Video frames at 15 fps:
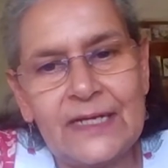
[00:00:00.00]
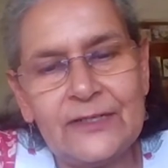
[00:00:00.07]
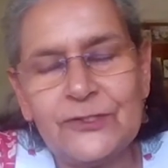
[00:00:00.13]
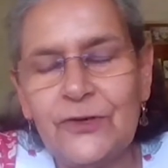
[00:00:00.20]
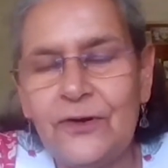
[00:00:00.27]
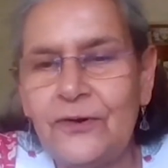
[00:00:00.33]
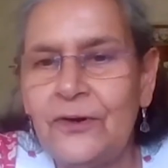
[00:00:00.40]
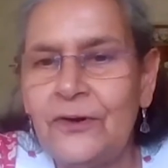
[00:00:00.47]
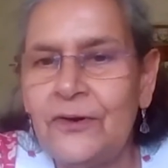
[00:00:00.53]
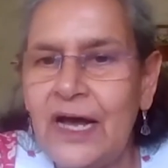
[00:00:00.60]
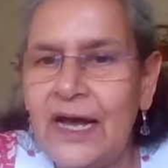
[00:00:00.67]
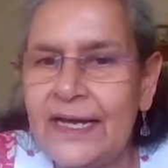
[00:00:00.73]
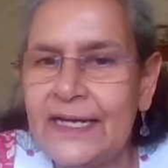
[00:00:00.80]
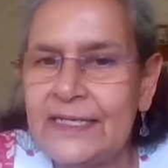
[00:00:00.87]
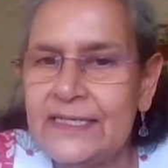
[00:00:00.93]

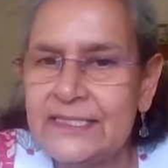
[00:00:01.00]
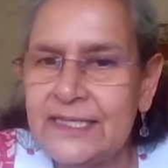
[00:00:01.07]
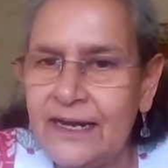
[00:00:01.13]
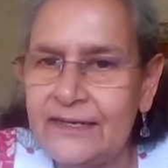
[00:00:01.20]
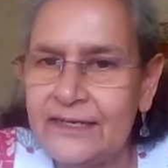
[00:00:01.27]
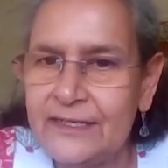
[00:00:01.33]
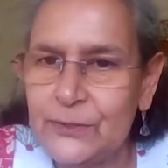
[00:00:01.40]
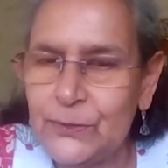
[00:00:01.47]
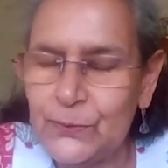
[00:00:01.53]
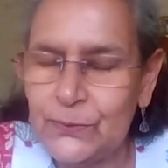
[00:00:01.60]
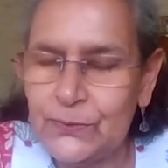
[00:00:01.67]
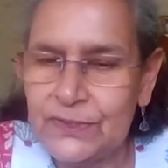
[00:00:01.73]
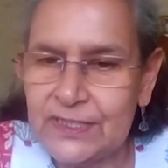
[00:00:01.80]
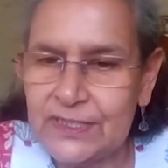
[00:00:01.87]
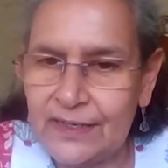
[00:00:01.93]
so I decided
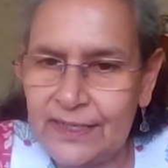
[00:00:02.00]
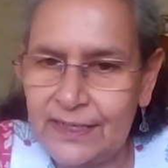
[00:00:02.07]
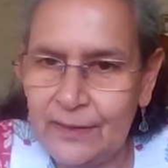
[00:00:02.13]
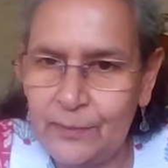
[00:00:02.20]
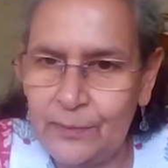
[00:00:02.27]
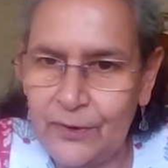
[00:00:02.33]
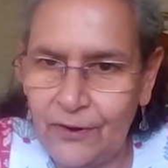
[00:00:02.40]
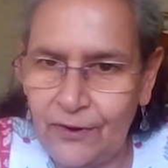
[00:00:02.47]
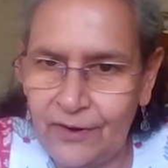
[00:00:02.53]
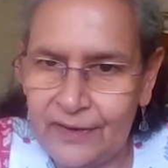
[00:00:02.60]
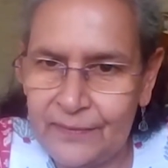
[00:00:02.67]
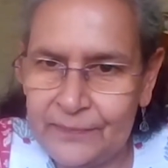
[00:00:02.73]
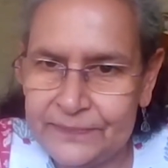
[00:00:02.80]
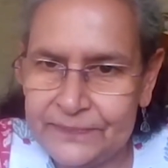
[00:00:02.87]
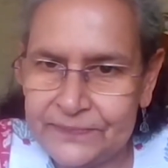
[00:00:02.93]
to study
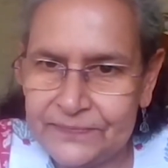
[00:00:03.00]
abroad.